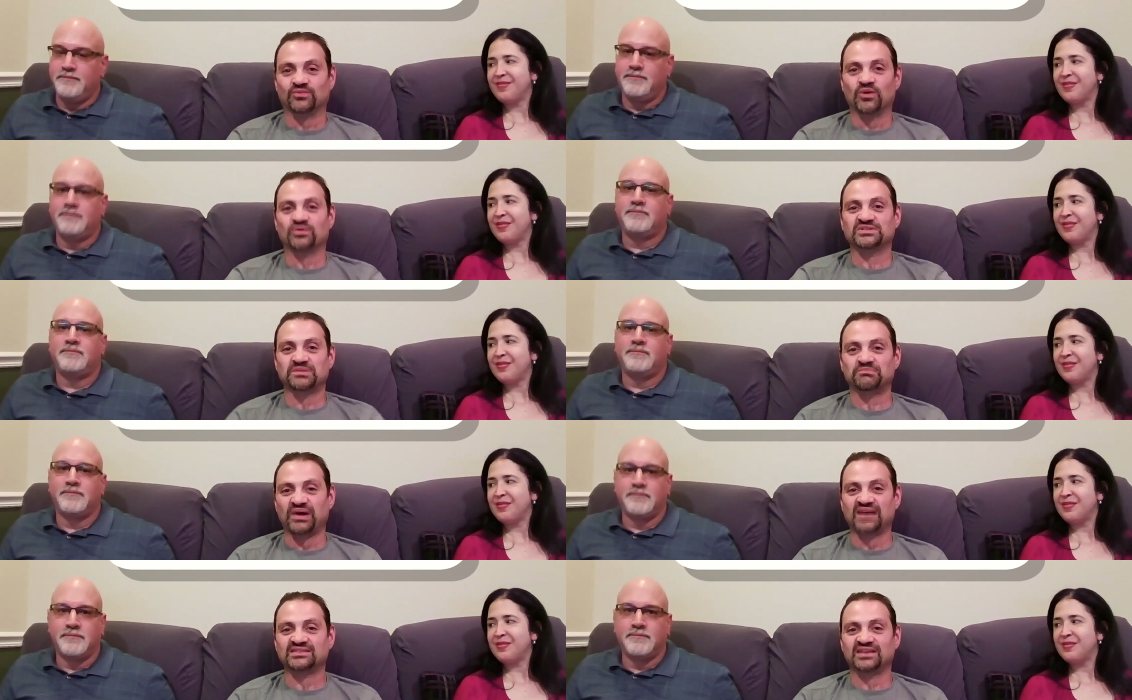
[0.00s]
Speaker 1: What was the
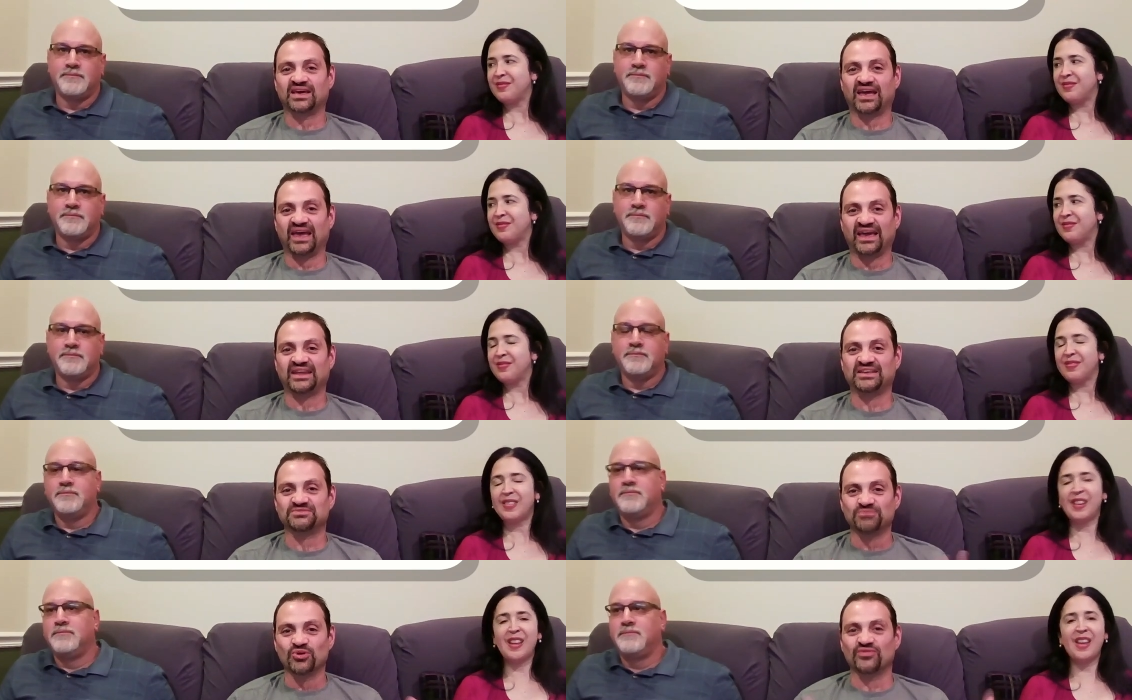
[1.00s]
best
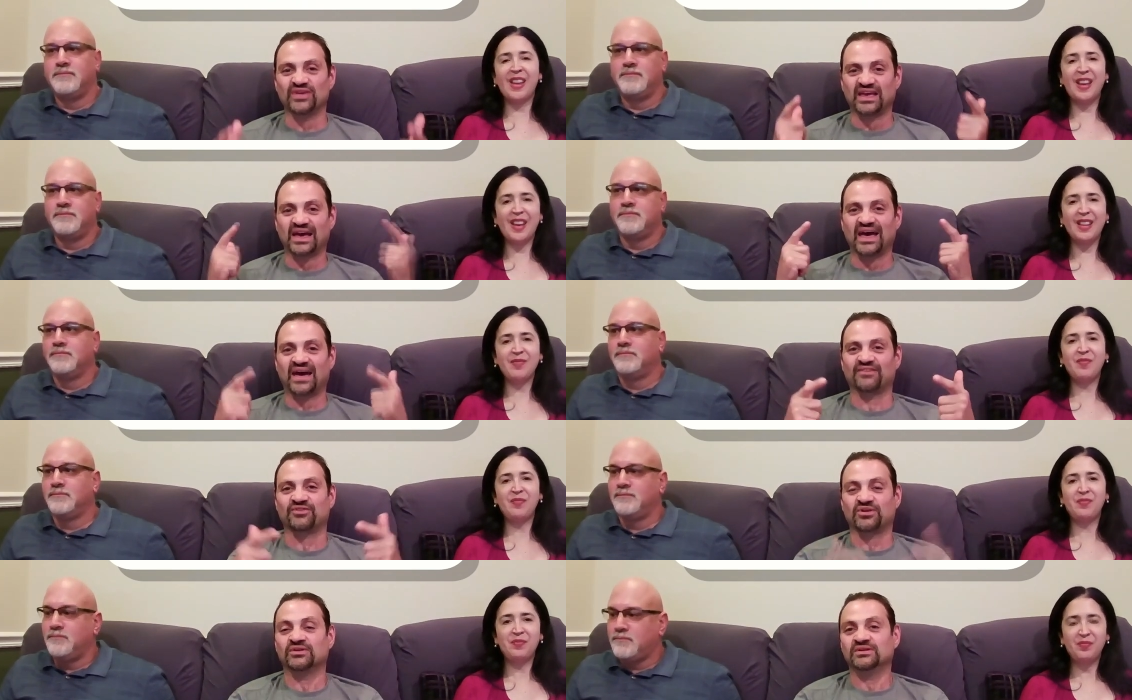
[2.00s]
80s yeah. movie
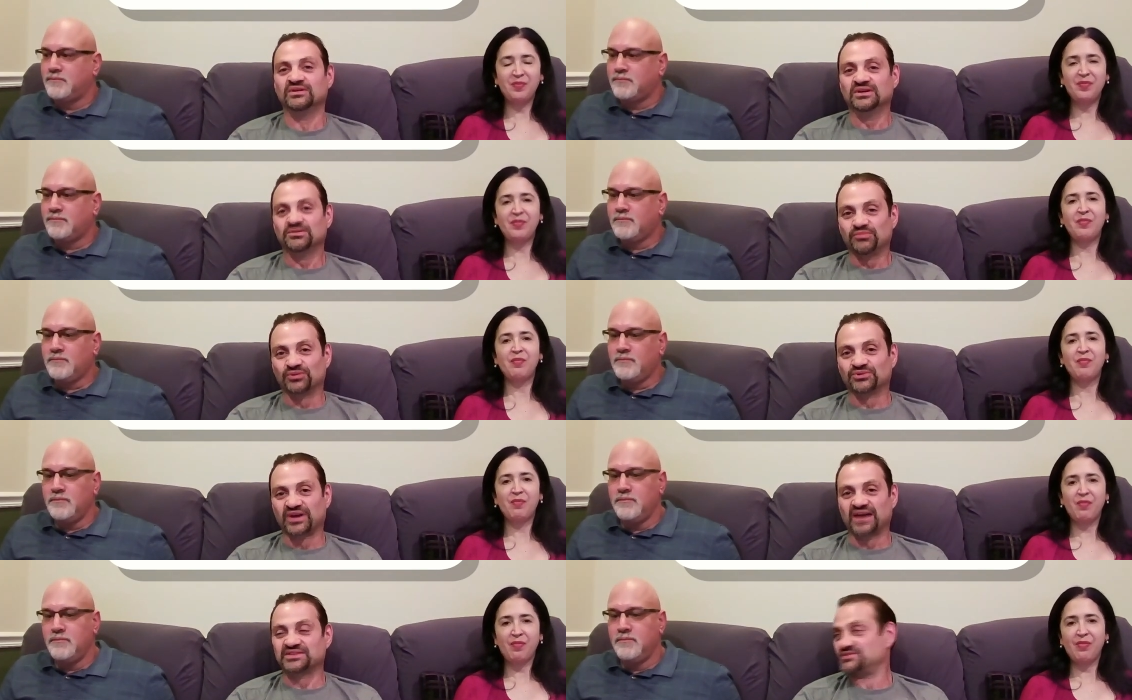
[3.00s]
ever?
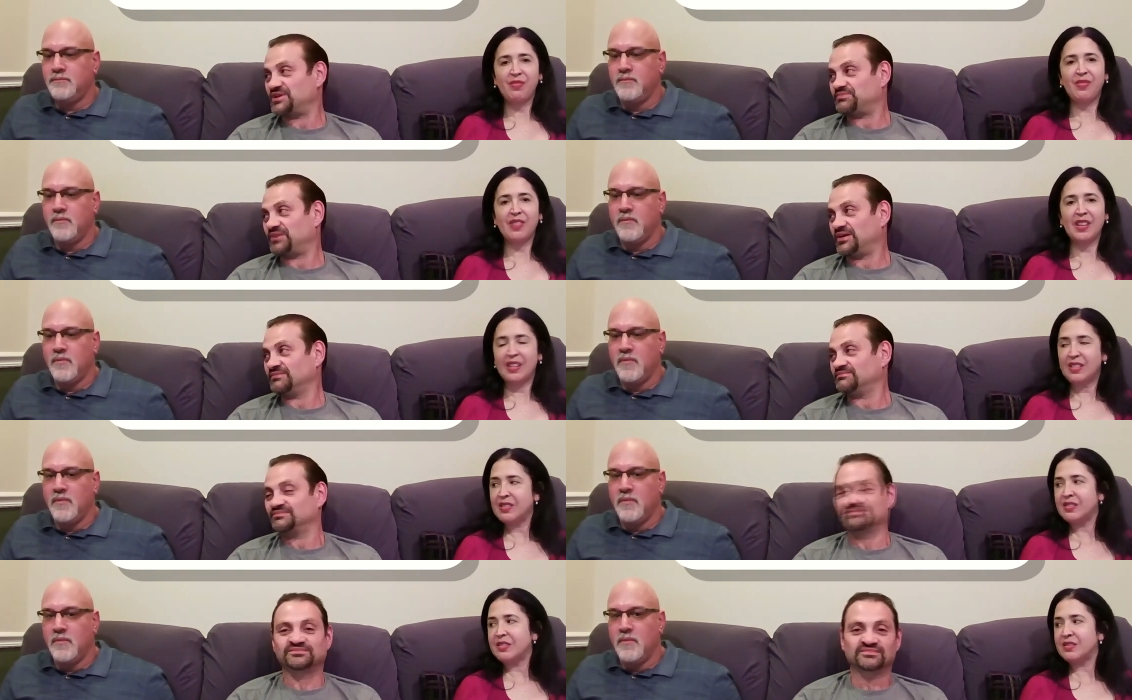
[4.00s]
Poltergeist is up there.
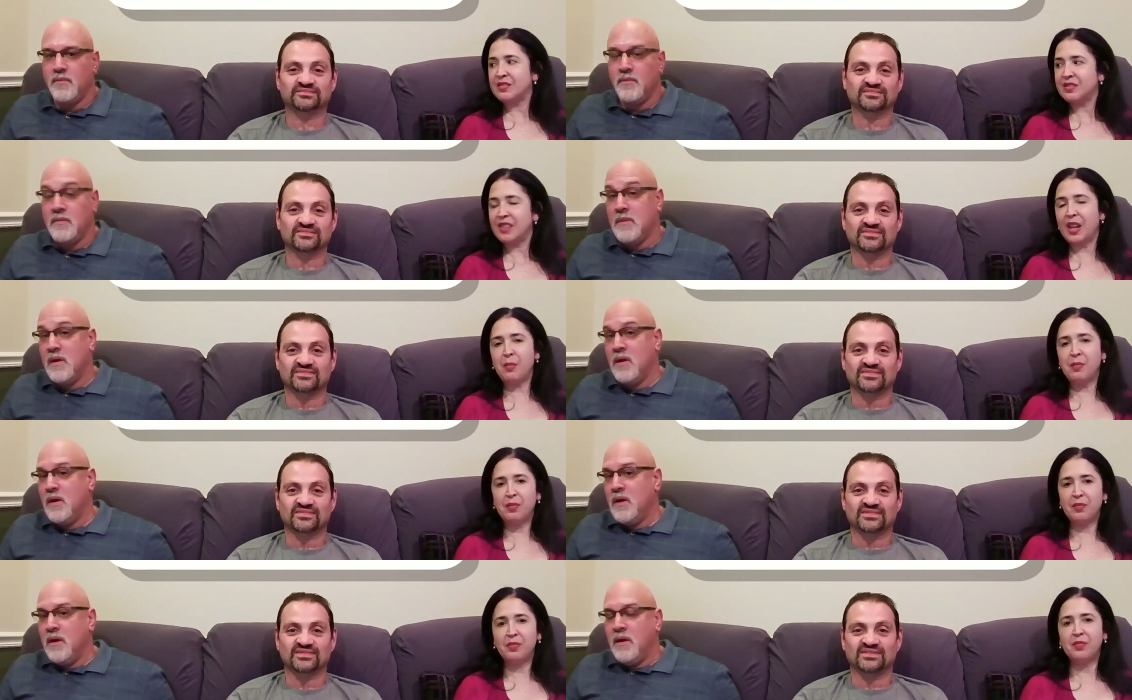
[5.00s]
Speaker 2: Yep.
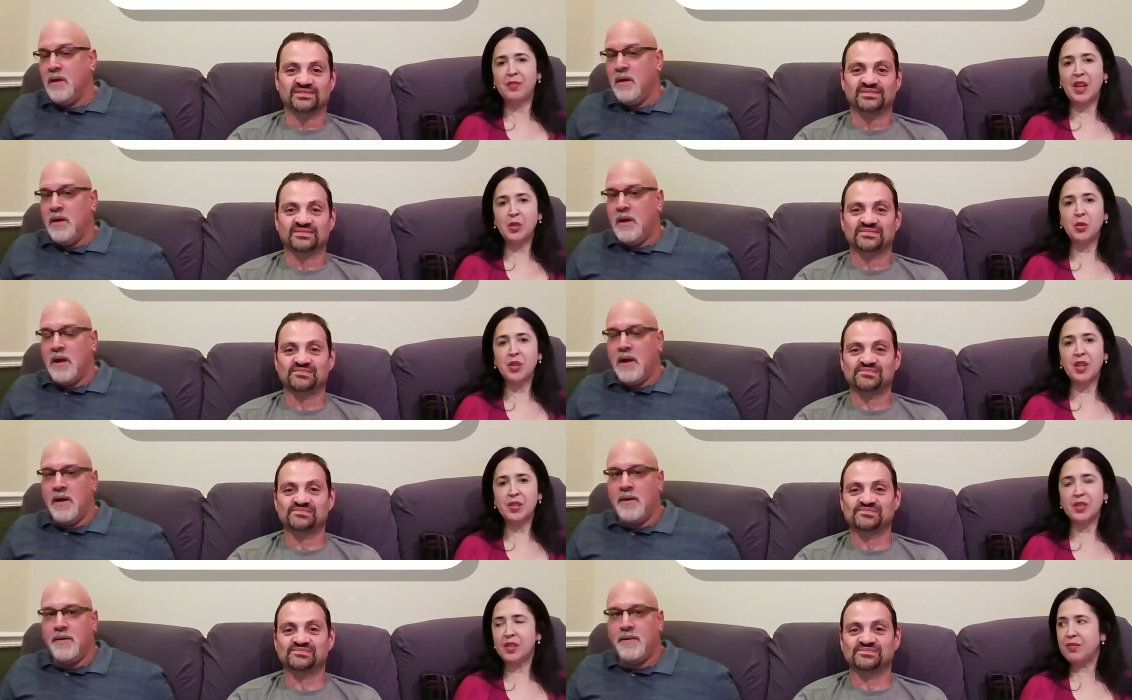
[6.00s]
Exorcist.
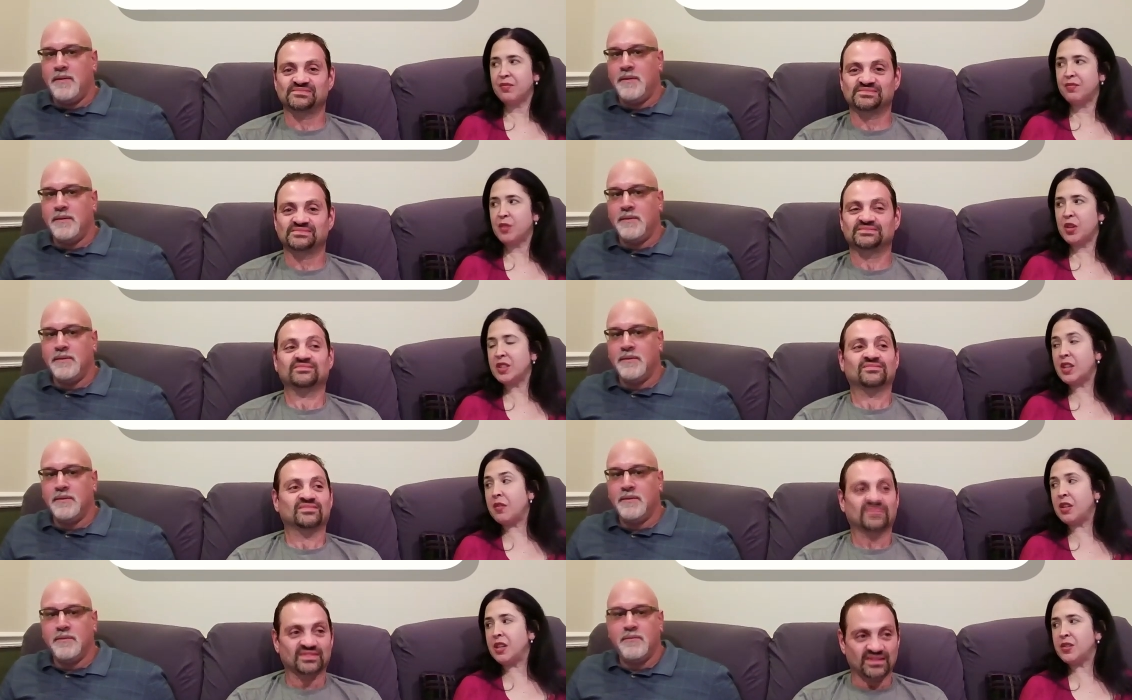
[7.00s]
Yeah. Well, the
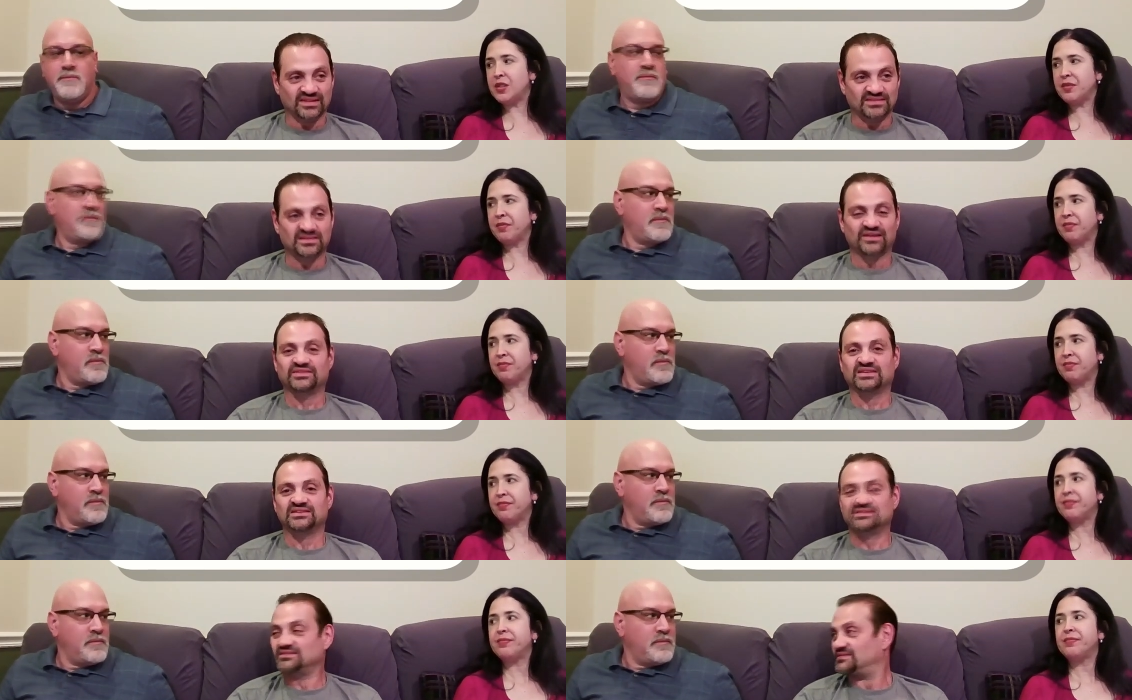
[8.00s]
70s.
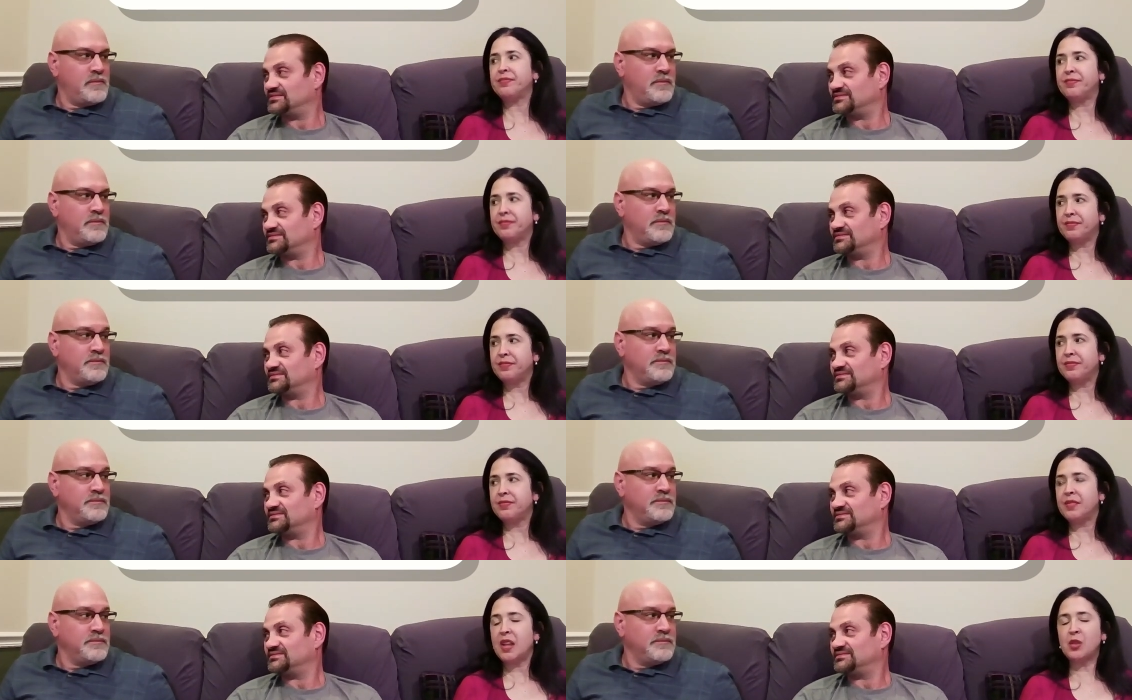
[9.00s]
Speaker 1: 70s. Hmm?
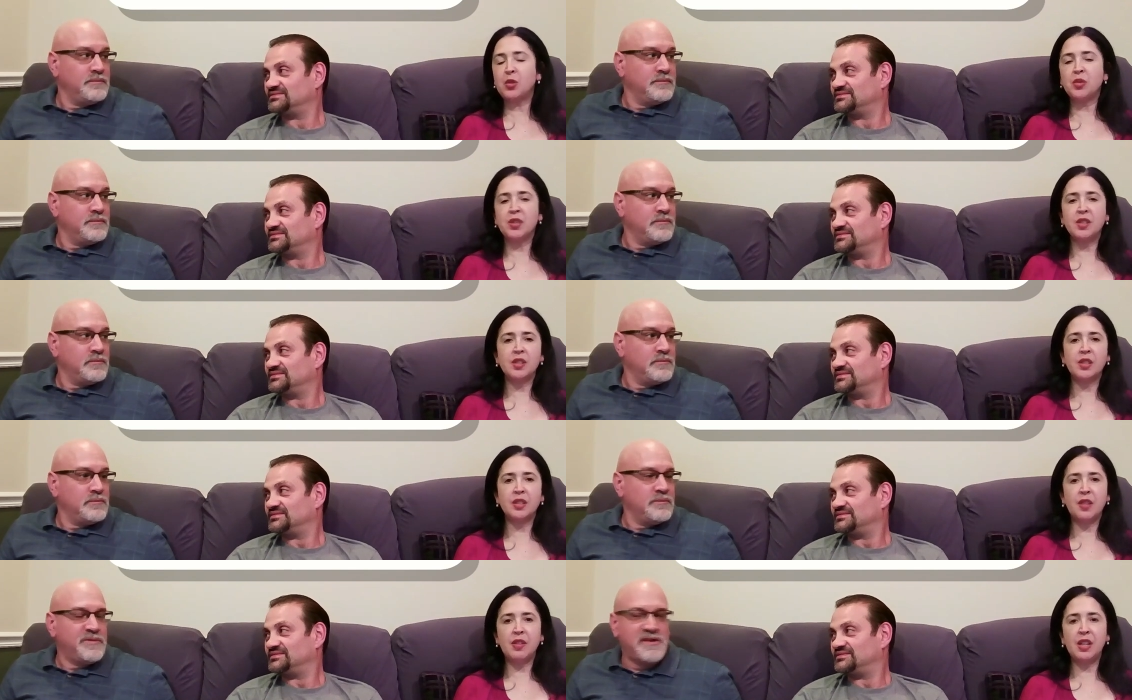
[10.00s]
Speaker 2: Exorcist is the 70s.